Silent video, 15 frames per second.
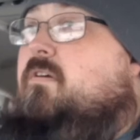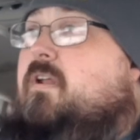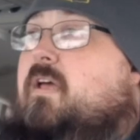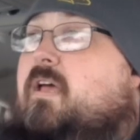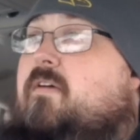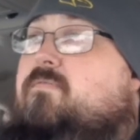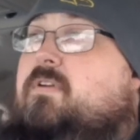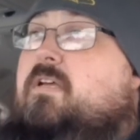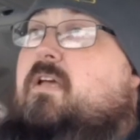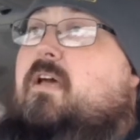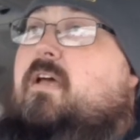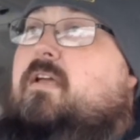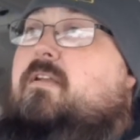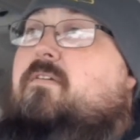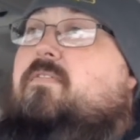going to have to
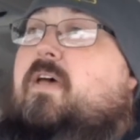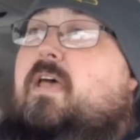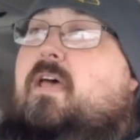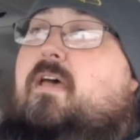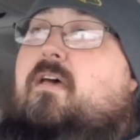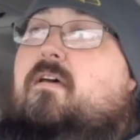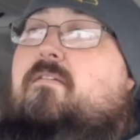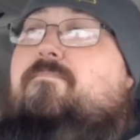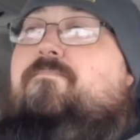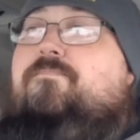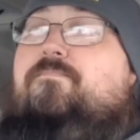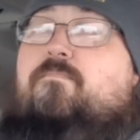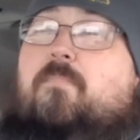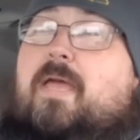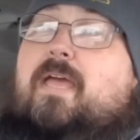kind of have,
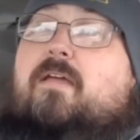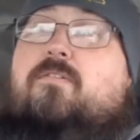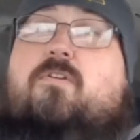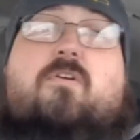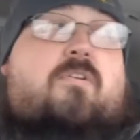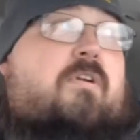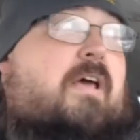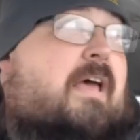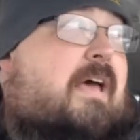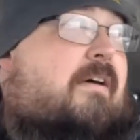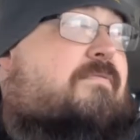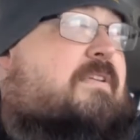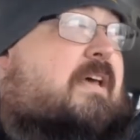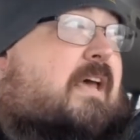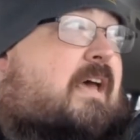you're going
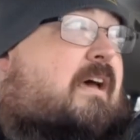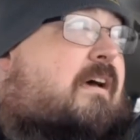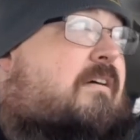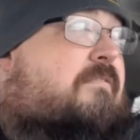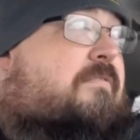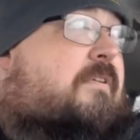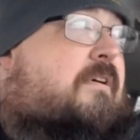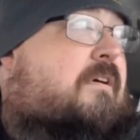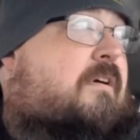to have